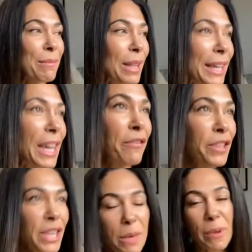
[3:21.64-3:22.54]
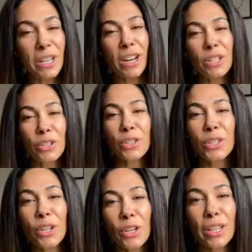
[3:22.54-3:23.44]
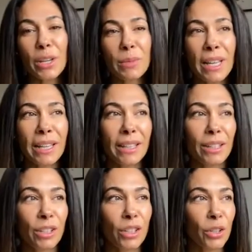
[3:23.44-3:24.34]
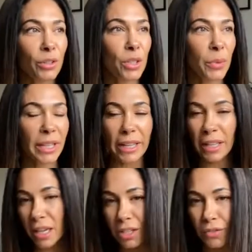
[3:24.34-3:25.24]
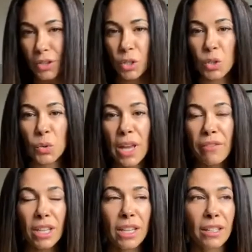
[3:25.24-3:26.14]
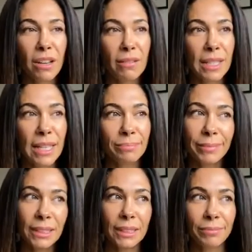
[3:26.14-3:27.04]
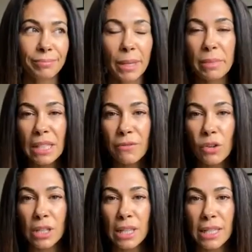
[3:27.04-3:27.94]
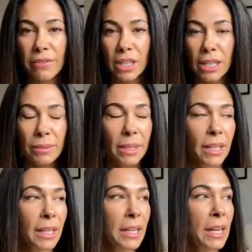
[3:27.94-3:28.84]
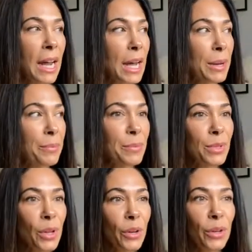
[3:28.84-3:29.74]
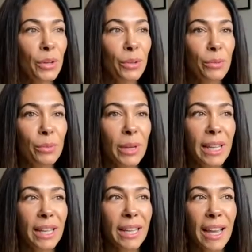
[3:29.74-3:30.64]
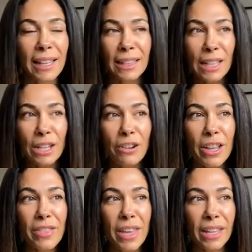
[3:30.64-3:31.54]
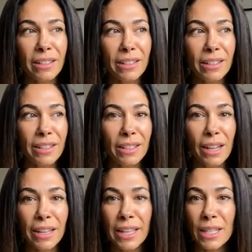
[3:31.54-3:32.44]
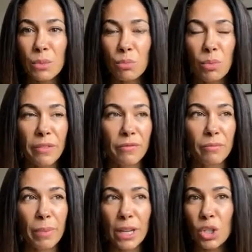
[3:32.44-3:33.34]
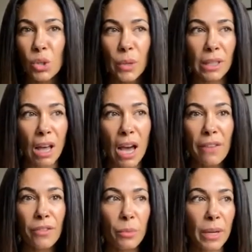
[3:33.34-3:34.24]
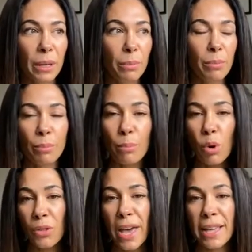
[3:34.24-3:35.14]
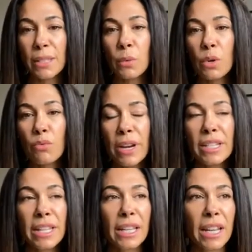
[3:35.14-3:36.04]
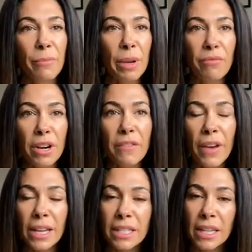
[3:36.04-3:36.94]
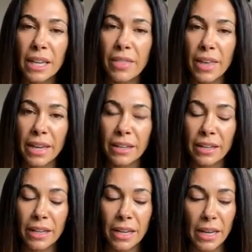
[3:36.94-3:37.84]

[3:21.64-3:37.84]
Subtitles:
like everything that Ben and I do. So he was like, do you want to get engaged first? Do you want to have a kid? And I was like, I'm nearly 40. Let's have a kid. So we had Lilla, and then I guess we've been doing life, and we bought the house that we were renting and have been renovating. And then,